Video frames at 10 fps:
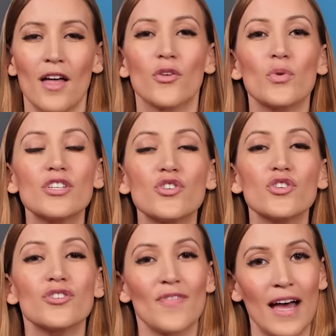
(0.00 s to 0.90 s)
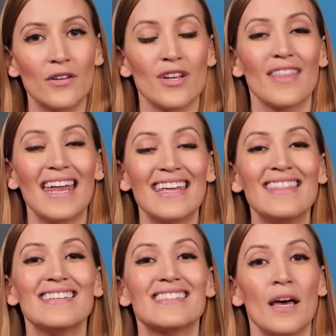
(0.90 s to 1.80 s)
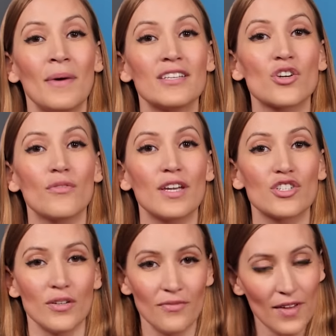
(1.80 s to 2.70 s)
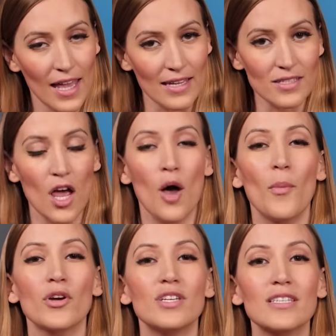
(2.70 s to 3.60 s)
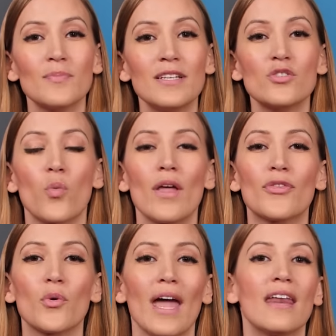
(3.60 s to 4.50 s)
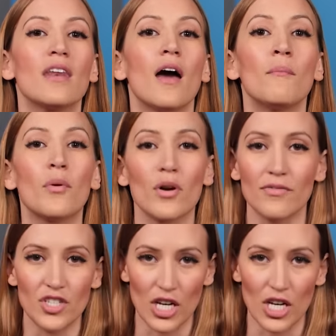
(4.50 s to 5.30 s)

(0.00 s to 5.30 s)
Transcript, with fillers: The researchers found that in this semi-starvation phase, participants went through a number of